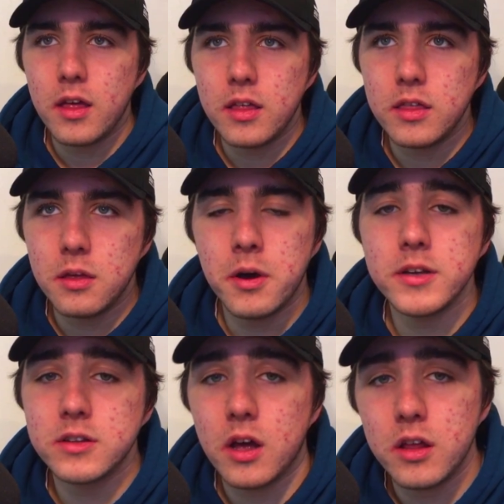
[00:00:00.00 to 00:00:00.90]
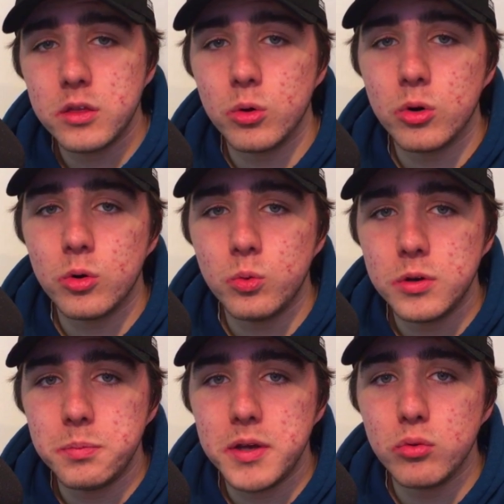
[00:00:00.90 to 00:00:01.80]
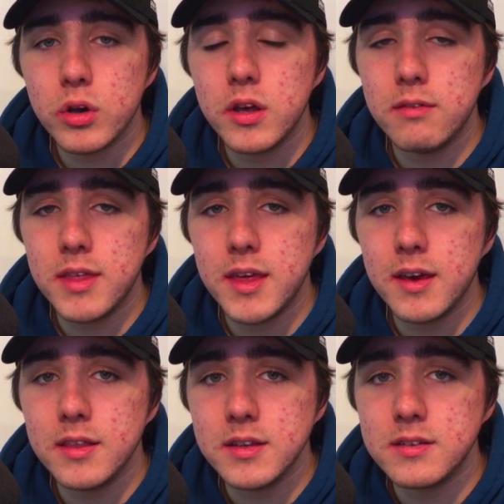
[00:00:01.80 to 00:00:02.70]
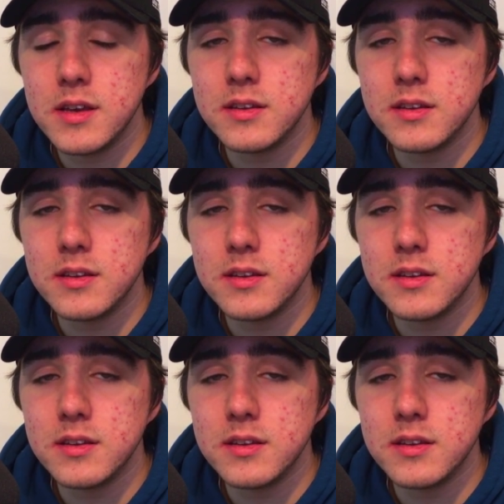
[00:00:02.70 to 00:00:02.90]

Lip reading: the person I thought would be Rookie of the Year this season